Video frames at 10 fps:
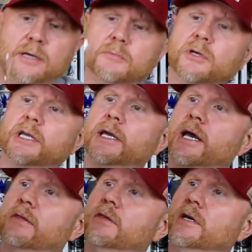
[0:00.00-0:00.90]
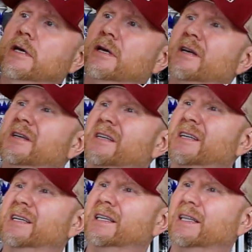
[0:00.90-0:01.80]
I'm looking at the
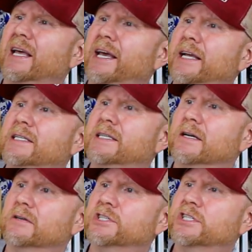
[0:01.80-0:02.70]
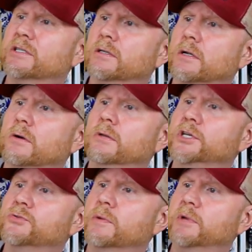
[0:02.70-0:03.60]
legs that are
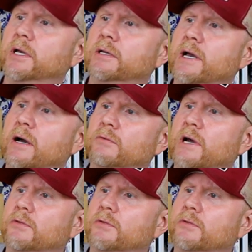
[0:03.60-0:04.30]
slowly dripping down.